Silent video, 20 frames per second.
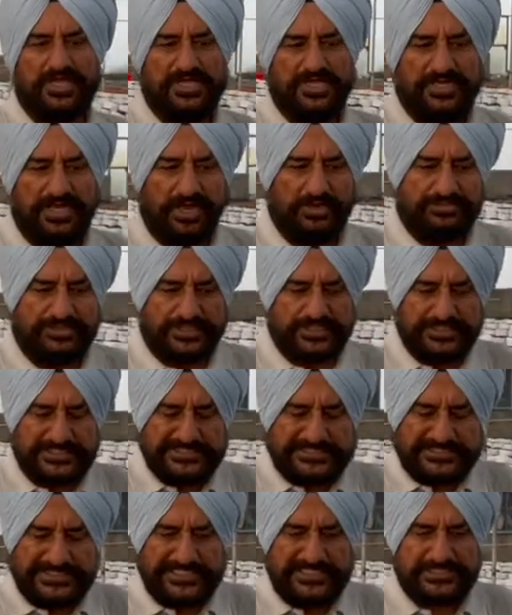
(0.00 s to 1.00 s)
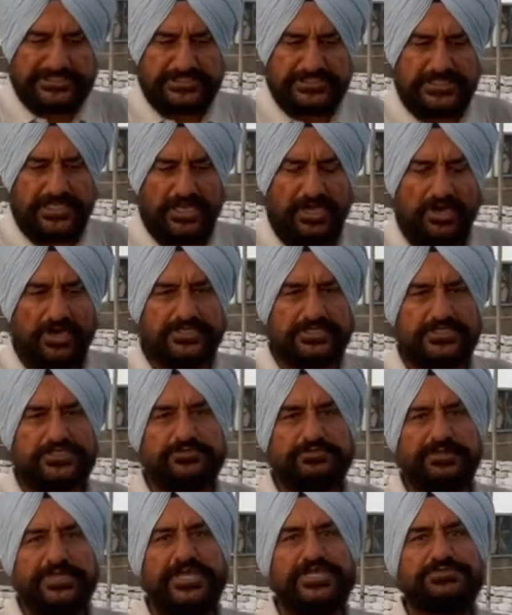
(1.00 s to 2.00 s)
Now the distance or the
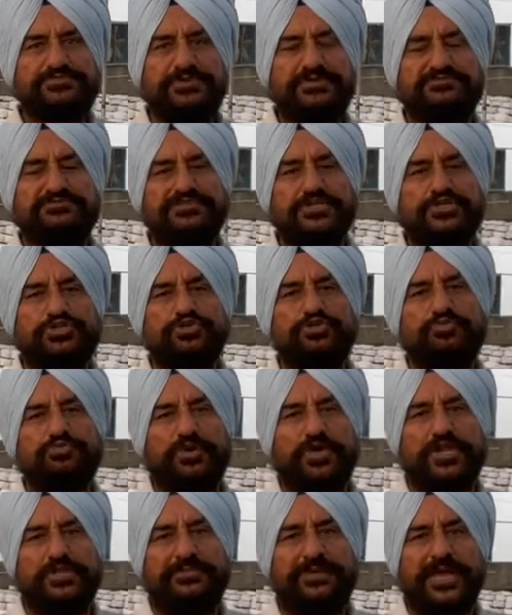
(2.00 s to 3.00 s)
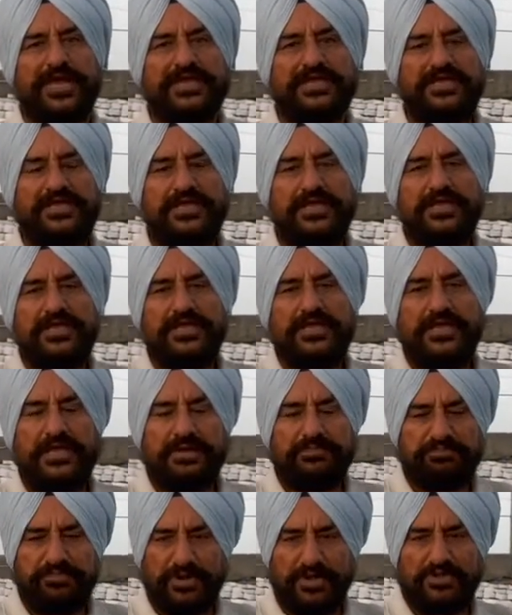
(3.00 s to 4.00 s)
space between the two poly bag,
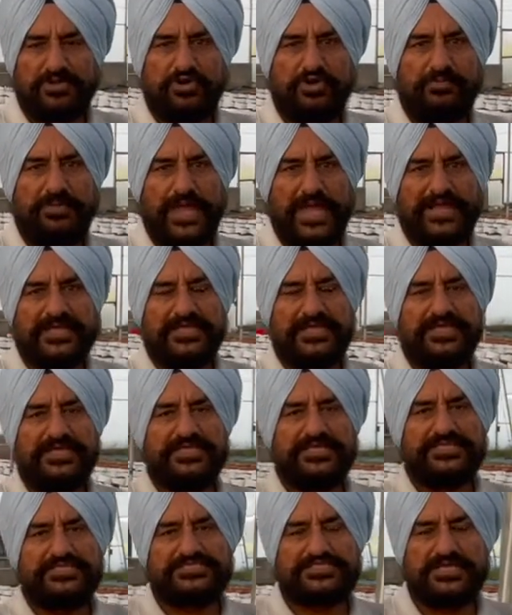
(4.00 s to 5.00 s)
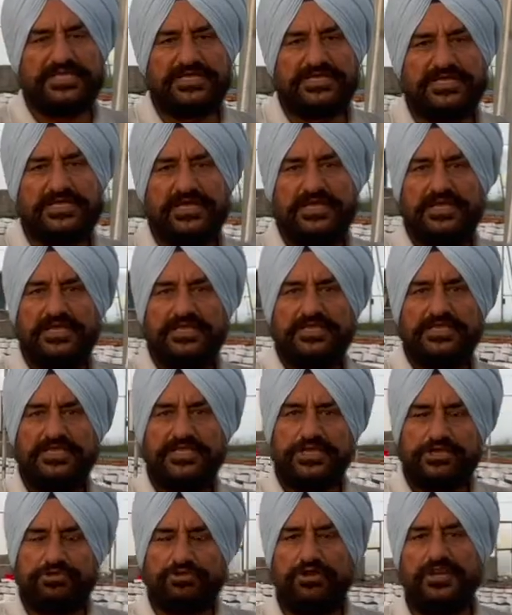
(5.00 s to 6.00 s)
grow bag is
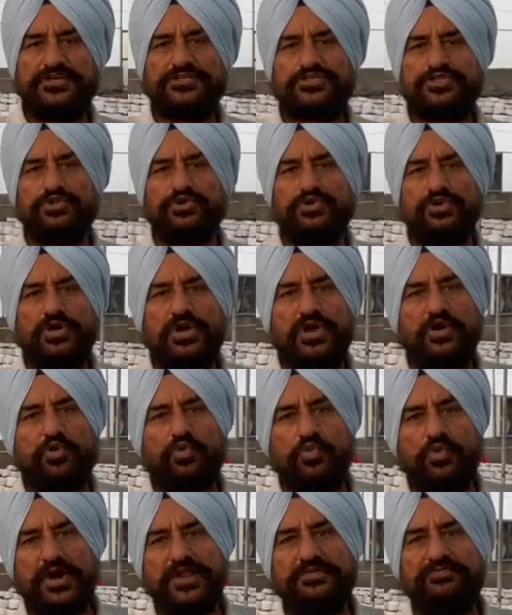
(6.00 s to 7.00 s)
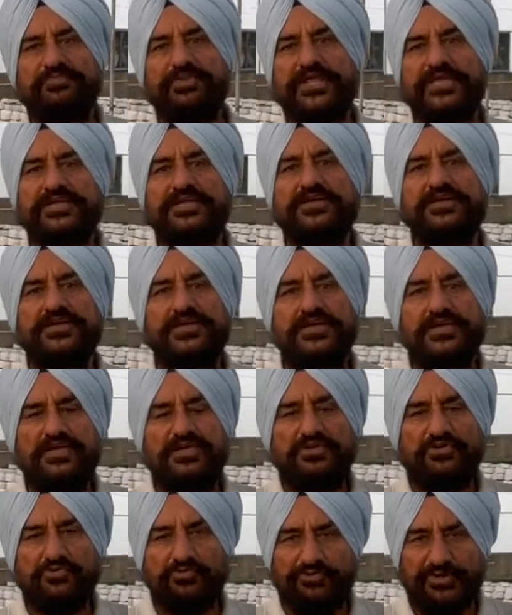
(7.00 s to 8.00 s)
equivalent to one brick
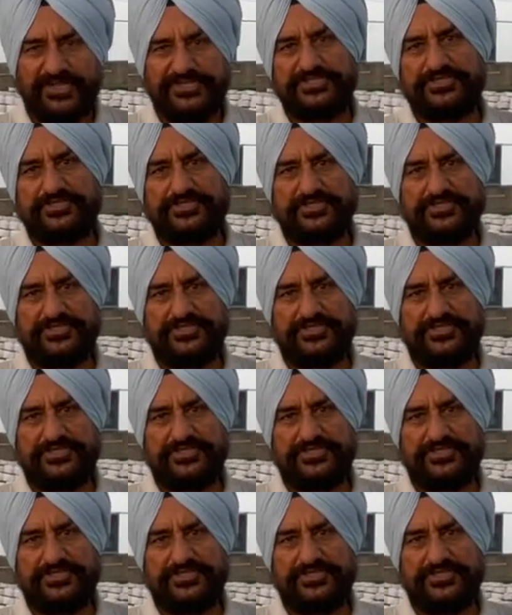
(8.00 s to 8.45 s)
width.